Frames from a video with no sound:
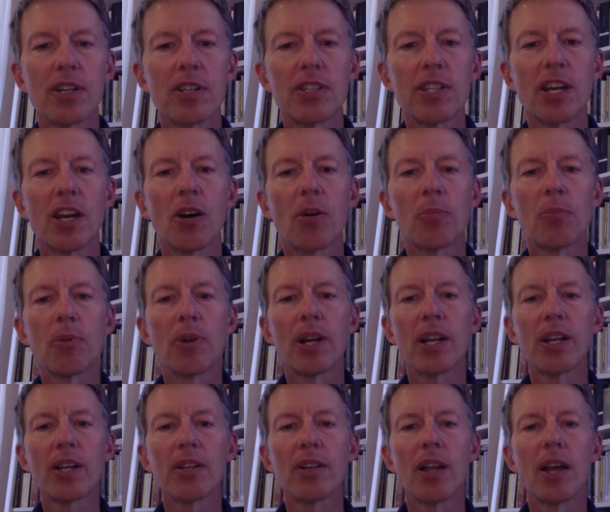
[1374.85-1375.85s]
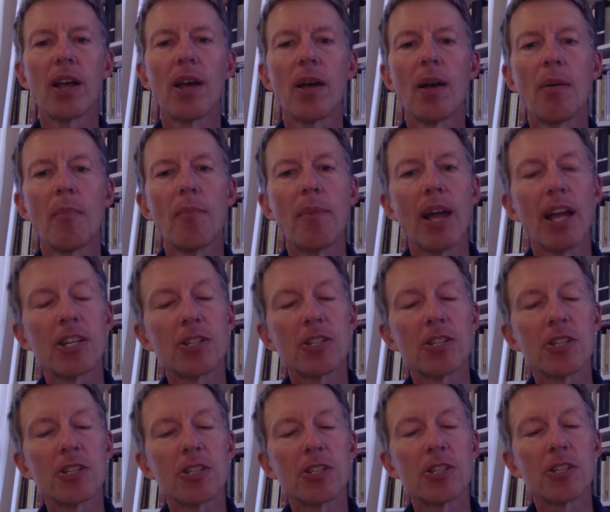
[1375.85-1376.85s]
to help bring man's
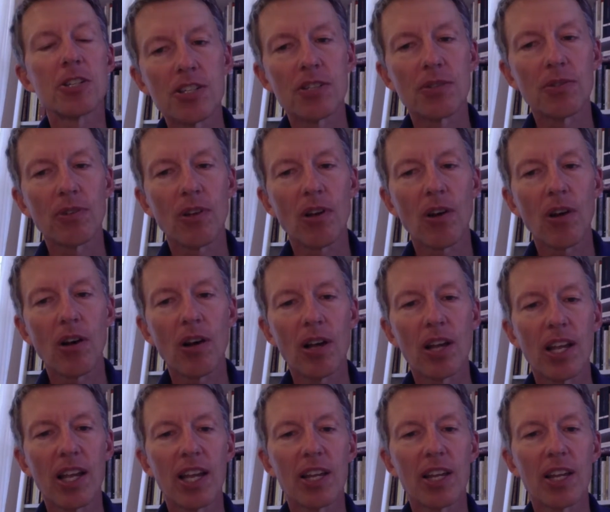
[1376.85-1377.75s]
positive law